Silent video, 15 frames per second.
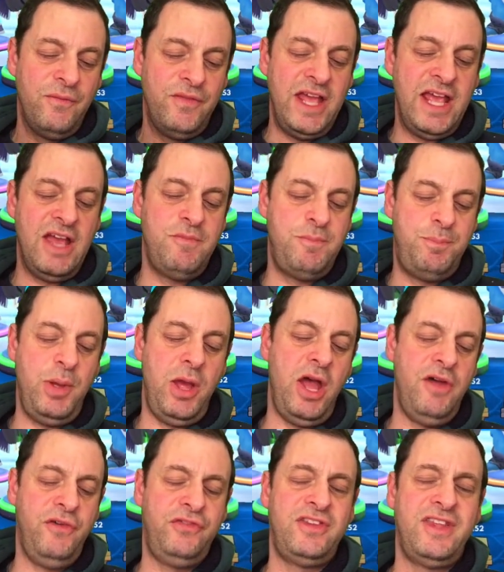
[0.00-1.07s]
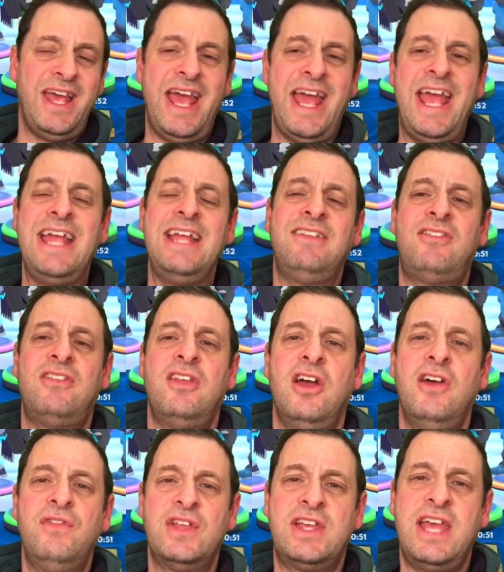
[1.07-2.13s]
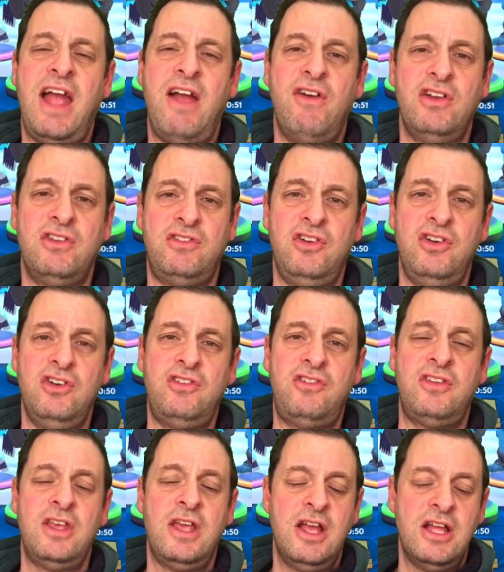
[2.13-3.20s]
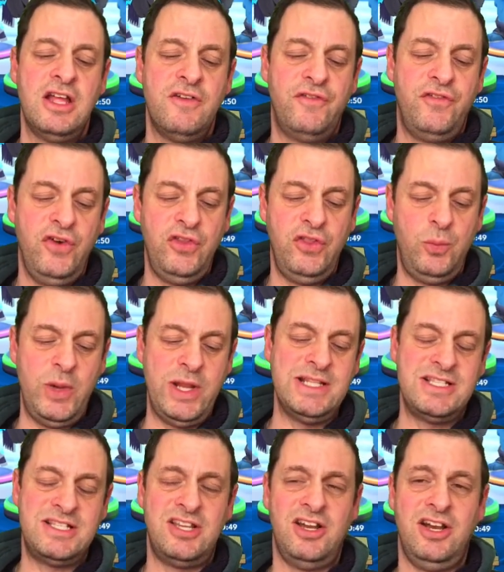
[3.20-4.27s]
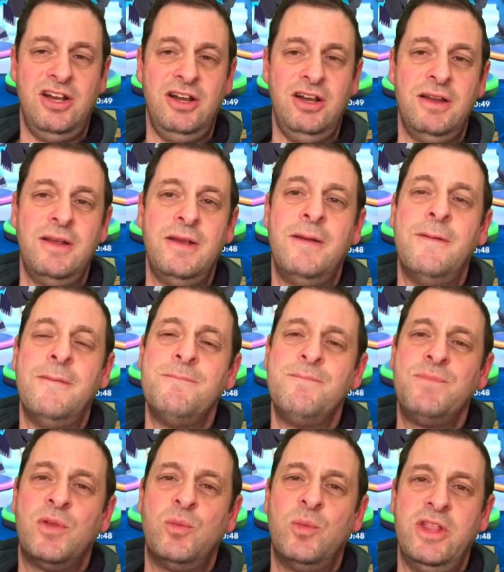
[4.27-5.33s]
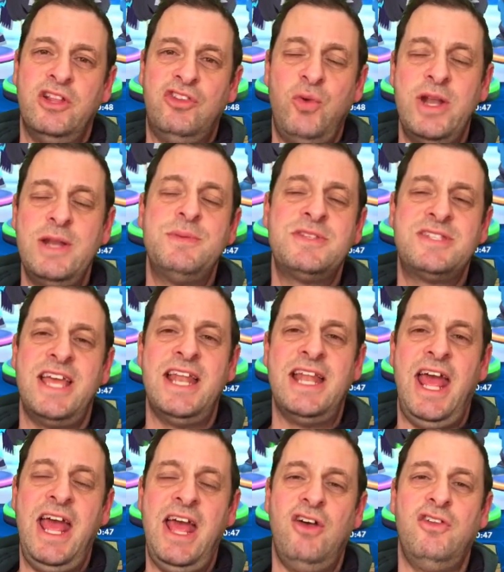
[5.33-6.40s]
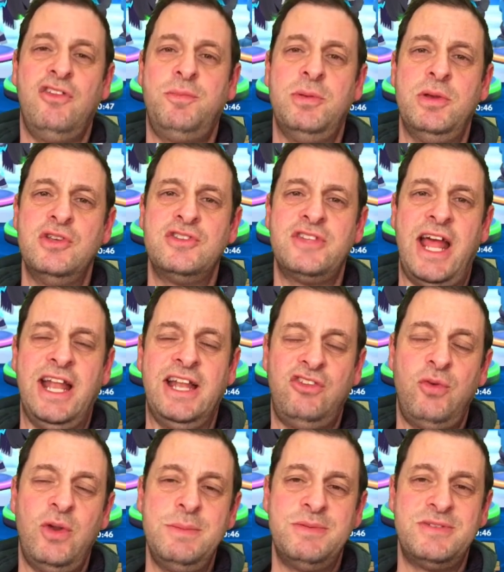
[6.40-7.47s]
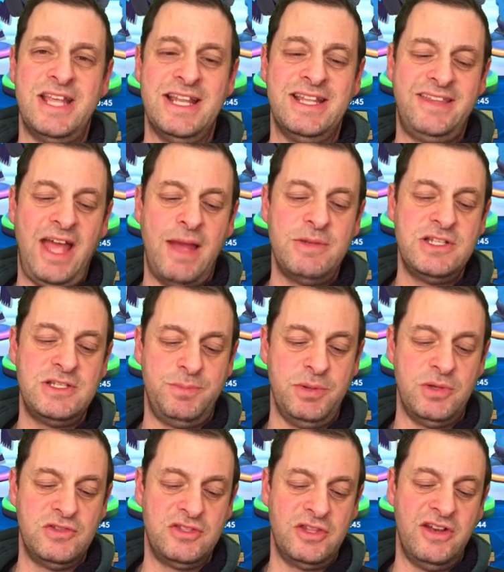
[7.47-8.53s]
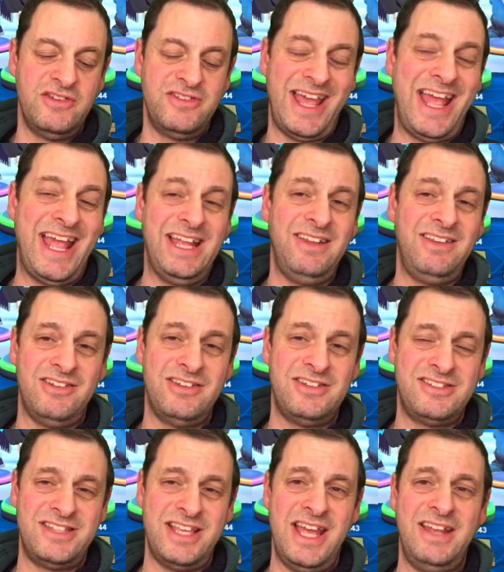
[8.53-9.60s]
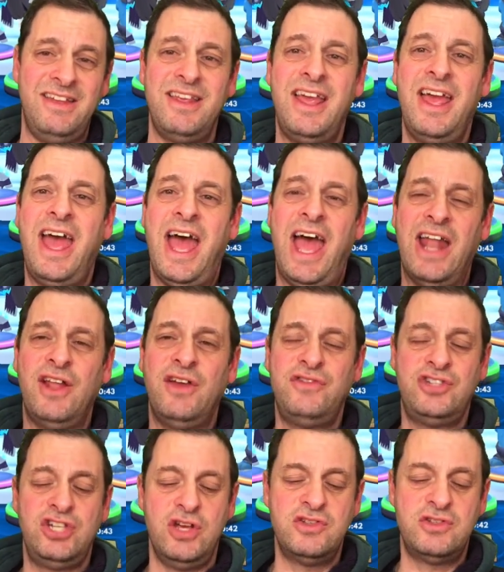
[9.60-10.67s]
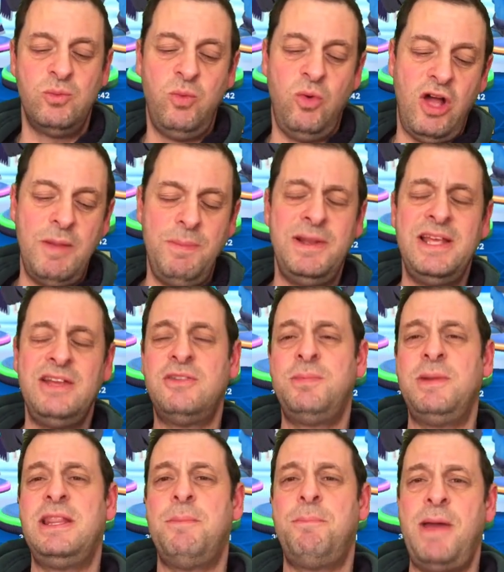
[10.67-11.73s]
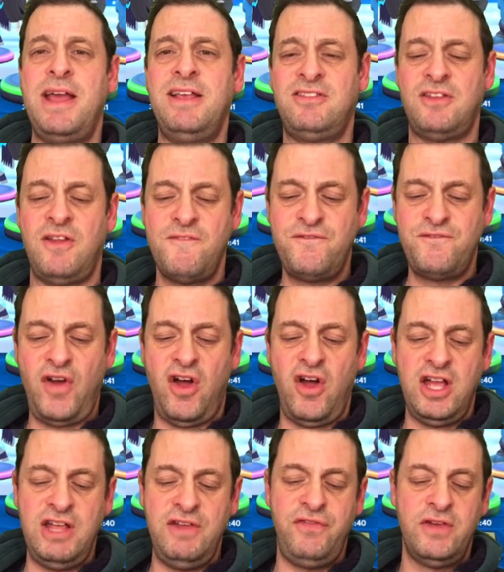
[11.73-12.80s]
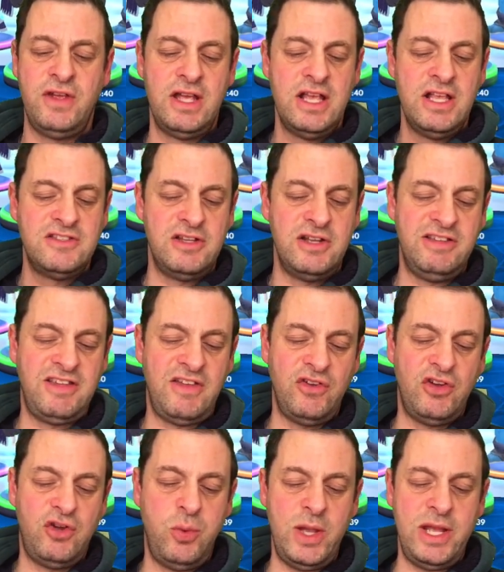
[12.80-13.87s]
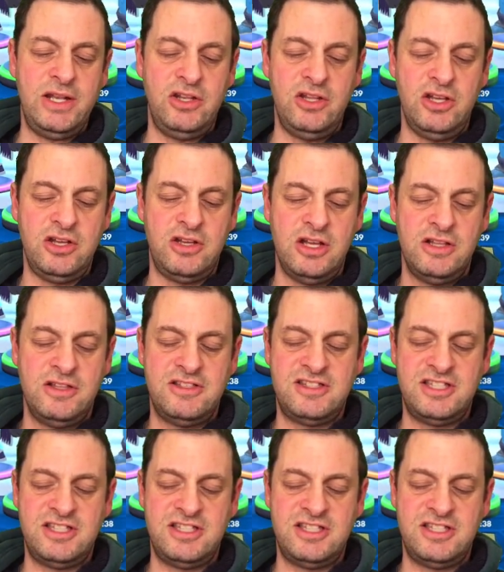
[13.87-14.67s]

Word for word: they have buffed eight of the characters for the winter with a 20% health boost and a 20% damage boost. So there's eight, like I said, and I've chosen what I believe to be the best five. So let's have a quick look to